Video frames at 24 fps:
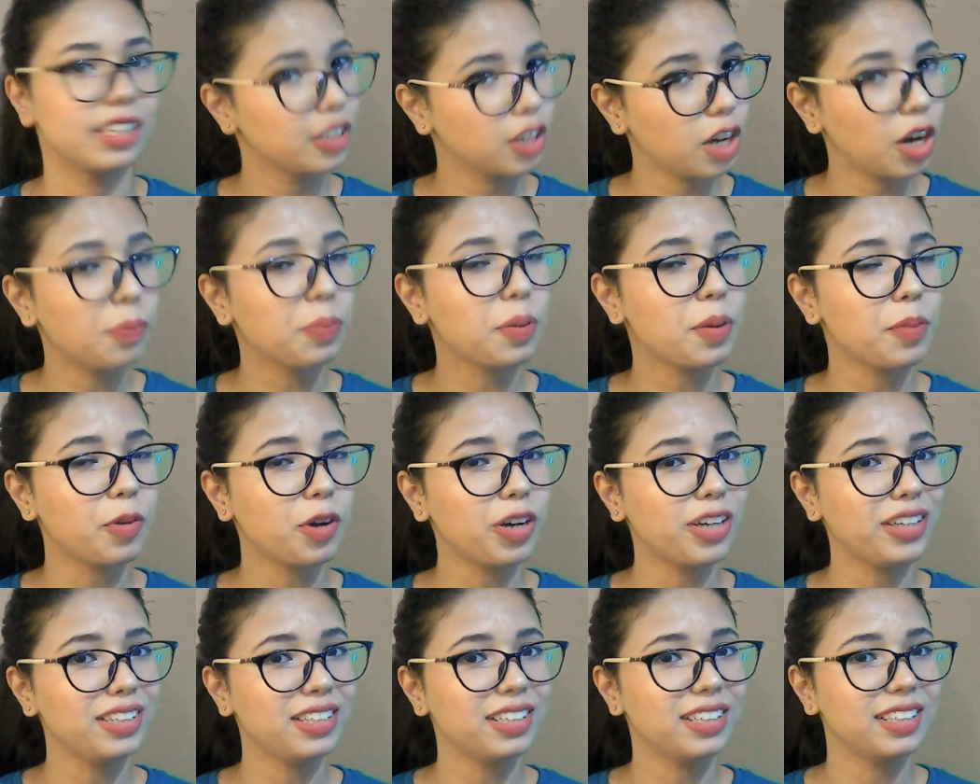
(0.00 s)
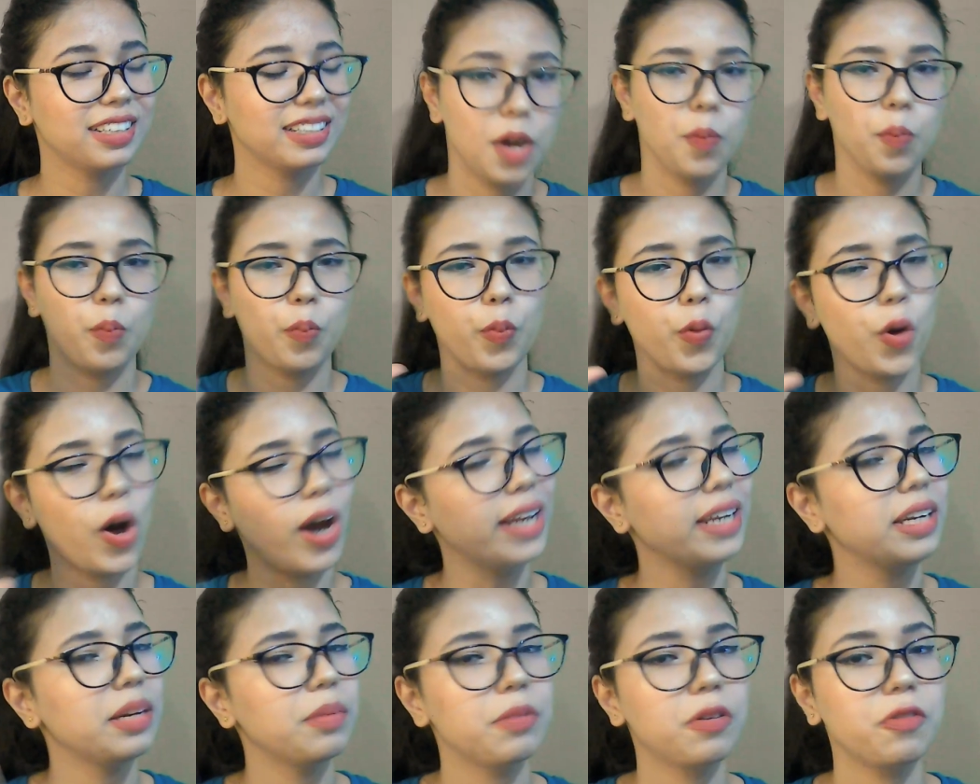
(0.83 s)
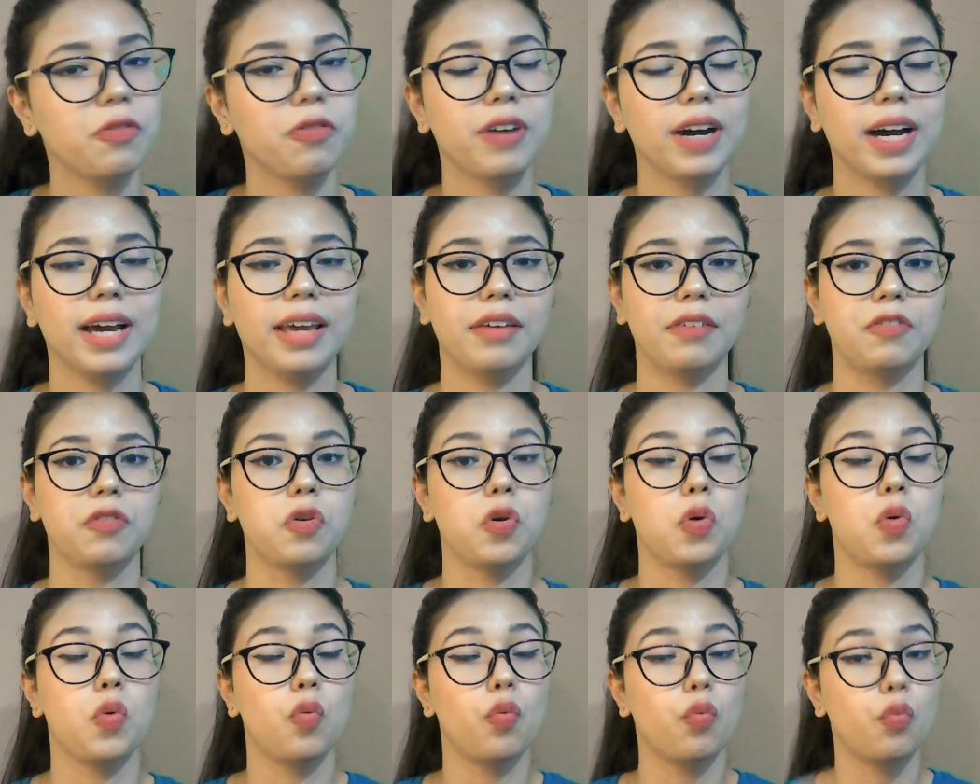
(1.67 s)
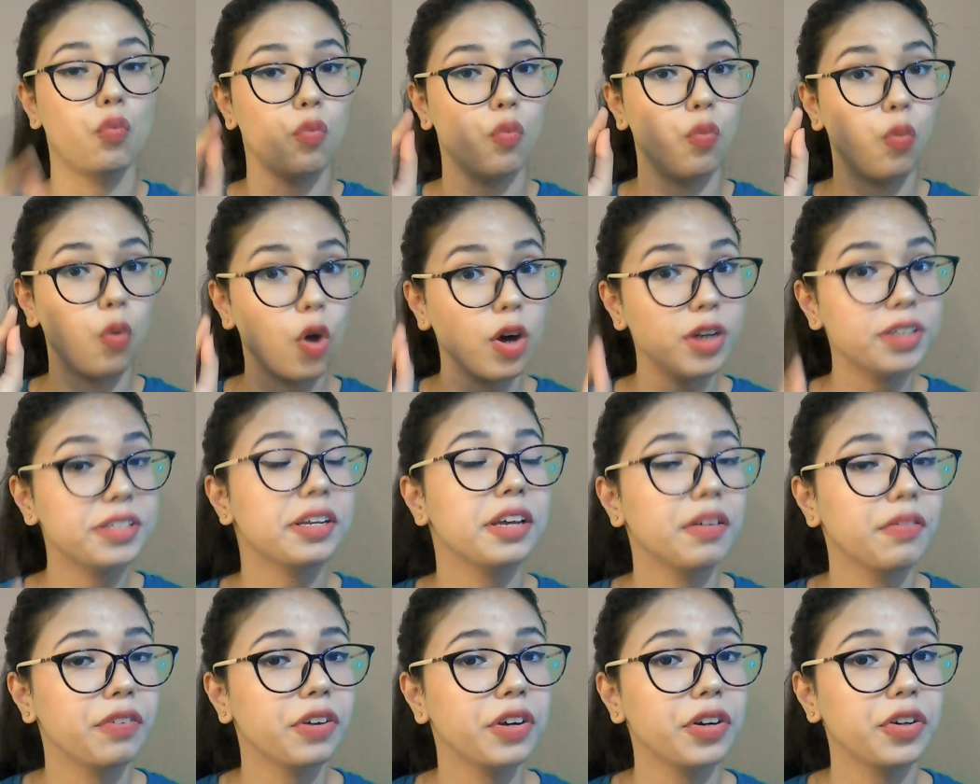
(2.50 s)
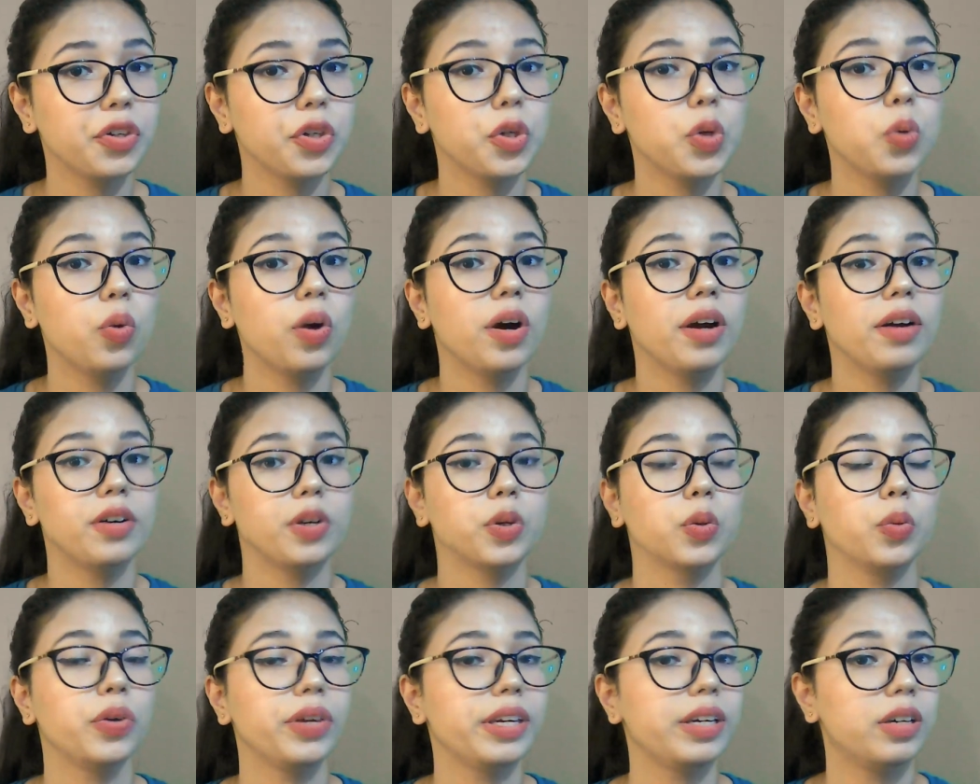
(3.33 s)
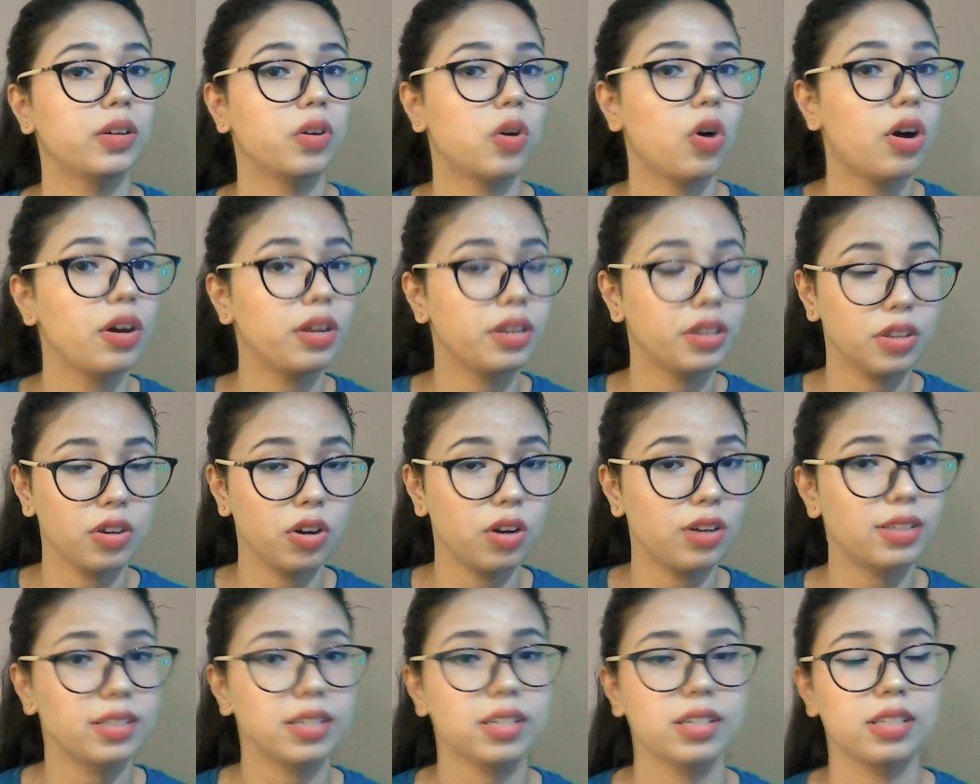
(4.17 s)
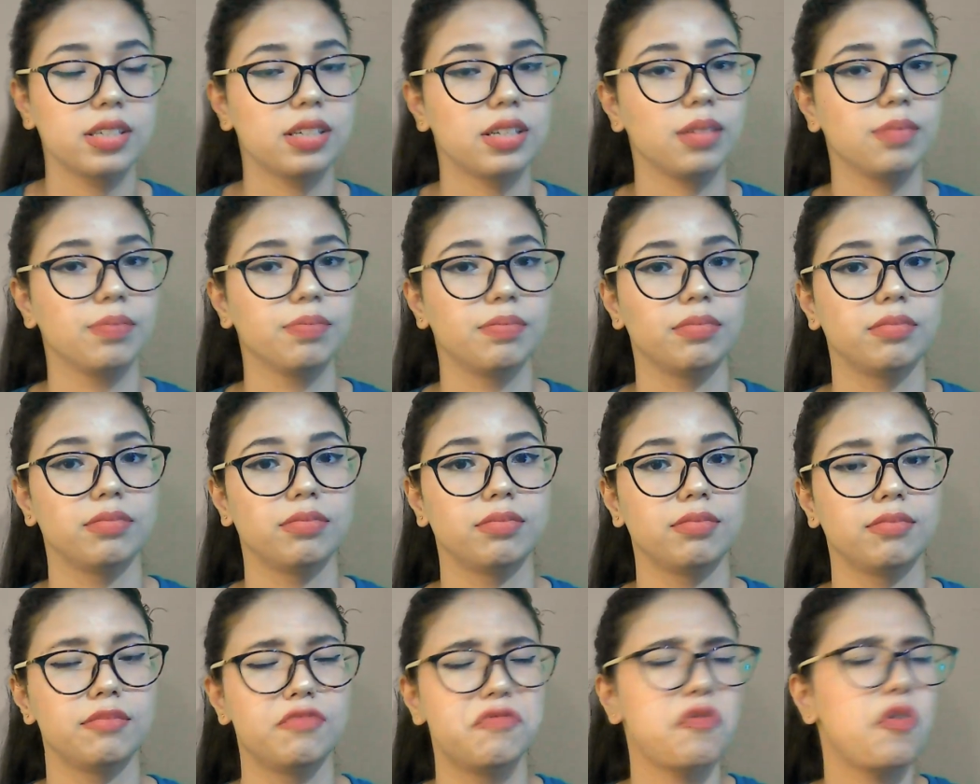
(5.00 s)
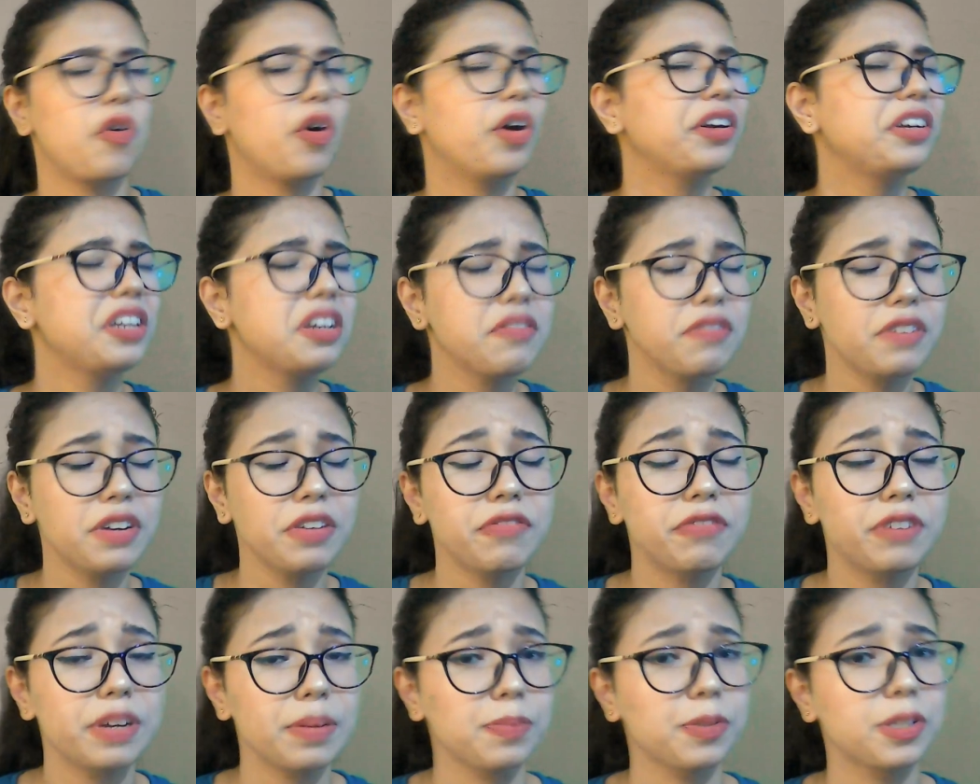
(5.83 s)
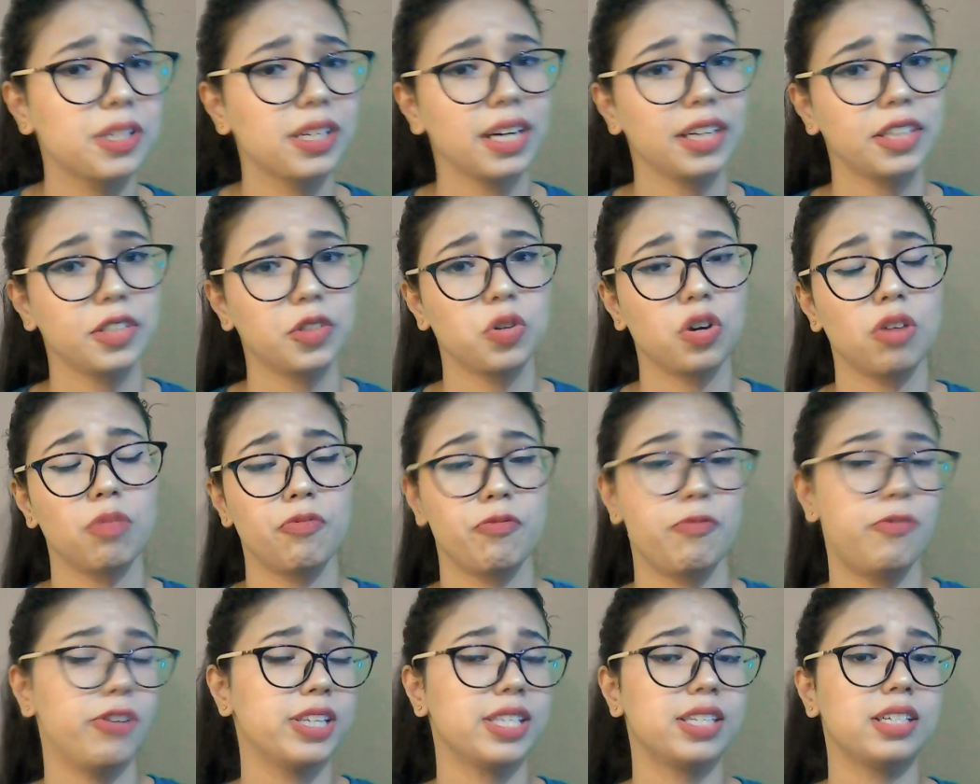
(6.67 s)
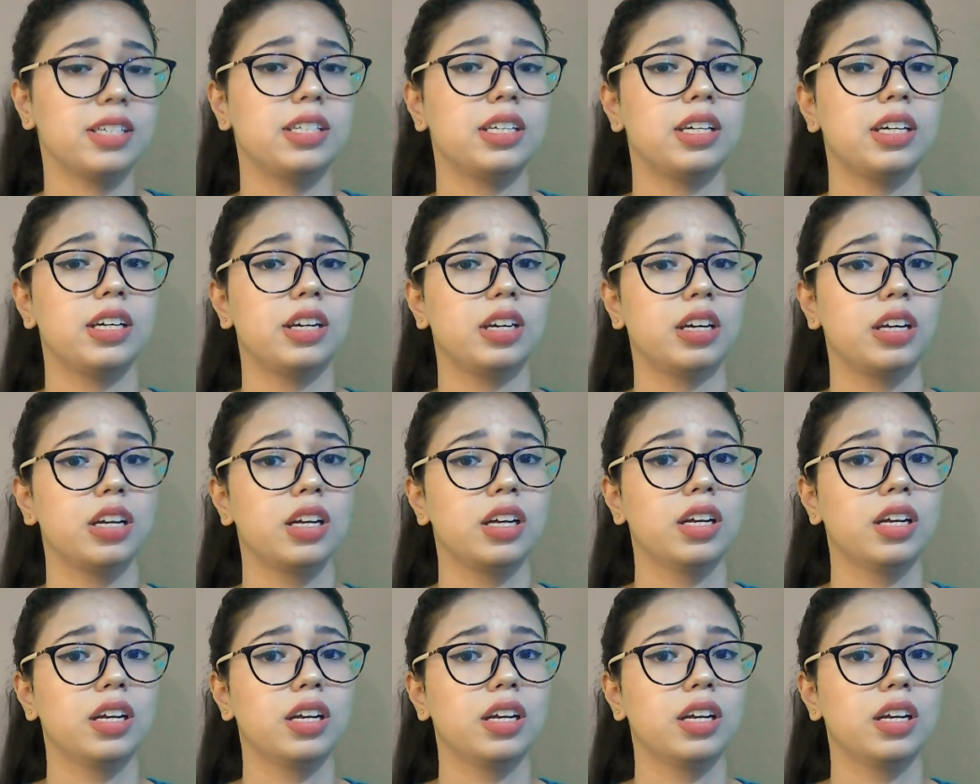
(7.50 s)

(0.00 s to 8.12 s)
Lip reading: Got my point? Point number five, whatever you are doing on your system, whatever website you are visiting,